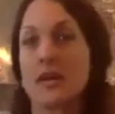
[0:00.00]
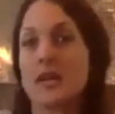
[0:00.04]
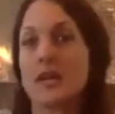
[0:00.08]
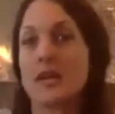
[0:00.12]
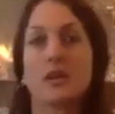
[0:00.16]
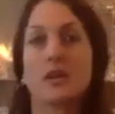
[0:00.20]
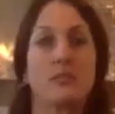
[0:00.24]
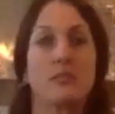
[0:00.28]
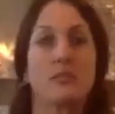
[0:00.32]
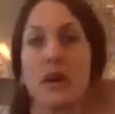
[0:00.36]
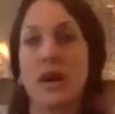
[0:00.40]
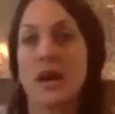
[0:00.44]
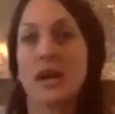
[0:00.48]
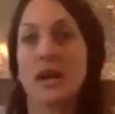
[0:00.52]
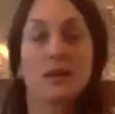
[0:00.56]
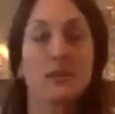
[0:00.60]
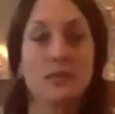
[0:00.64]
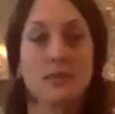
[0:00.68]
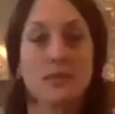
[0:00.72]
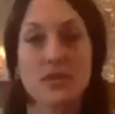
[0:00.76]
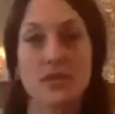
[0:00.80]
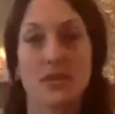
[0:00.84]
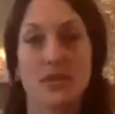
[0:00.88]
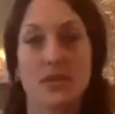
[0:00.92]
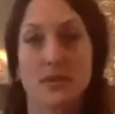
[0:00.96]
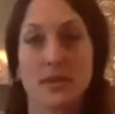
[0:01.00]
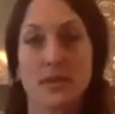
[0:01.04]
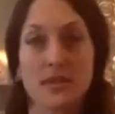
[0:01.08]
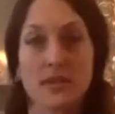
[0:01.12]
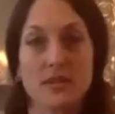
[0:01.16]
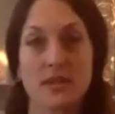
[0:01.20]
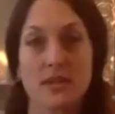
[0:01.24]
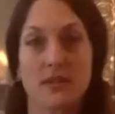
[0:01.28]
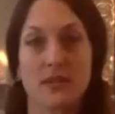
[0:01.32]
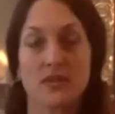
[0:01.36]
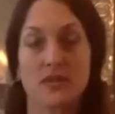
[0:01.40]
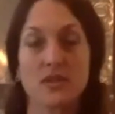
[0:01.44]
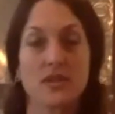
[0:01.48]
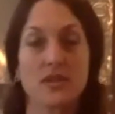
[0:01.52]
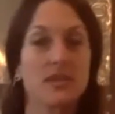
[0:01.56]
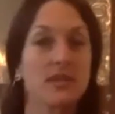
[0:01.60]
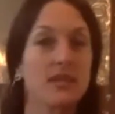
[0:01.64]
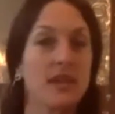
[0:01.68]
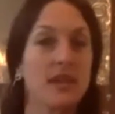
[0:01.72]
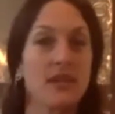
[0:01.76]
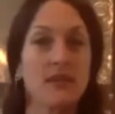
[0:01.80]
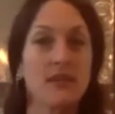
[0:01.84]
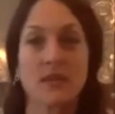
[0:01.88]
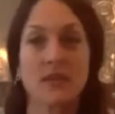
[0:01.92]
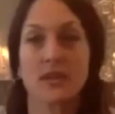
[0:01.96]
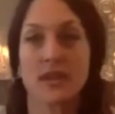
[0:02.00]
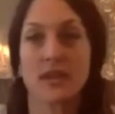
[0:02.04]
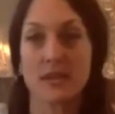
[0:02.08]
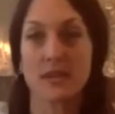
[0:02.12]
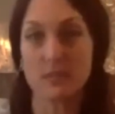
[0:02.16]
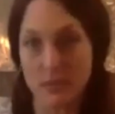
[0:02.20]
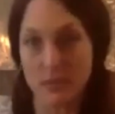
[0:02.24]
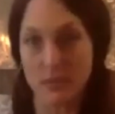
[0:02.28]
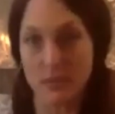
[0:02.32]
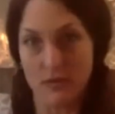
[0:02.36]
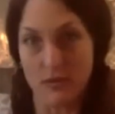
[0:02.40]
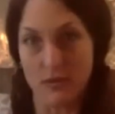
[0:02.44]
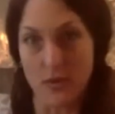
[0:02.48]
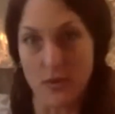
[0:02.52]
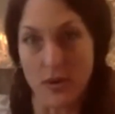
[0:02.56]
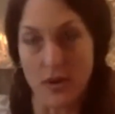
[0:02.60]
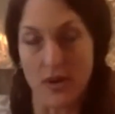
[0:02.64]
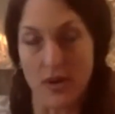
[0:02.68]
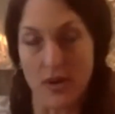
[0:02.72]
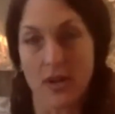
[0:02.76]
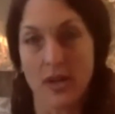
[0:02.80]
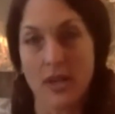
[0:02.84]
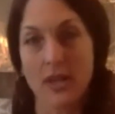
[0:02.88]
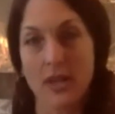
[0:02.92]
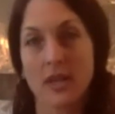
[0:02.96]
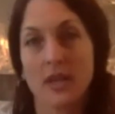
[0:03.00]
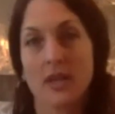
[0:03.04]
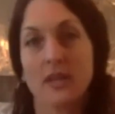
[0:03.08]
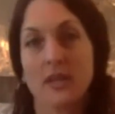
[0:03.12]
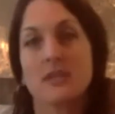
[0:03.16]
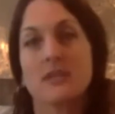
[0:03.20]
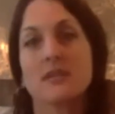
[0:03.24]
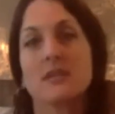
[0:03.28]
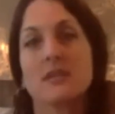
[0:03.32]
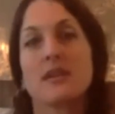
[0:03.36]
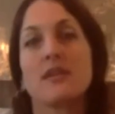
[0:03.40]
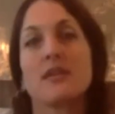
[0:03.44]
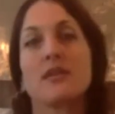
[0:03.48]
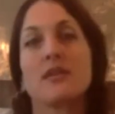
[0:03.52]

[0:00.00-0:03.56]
and her body was doing stuff she's never done before. So,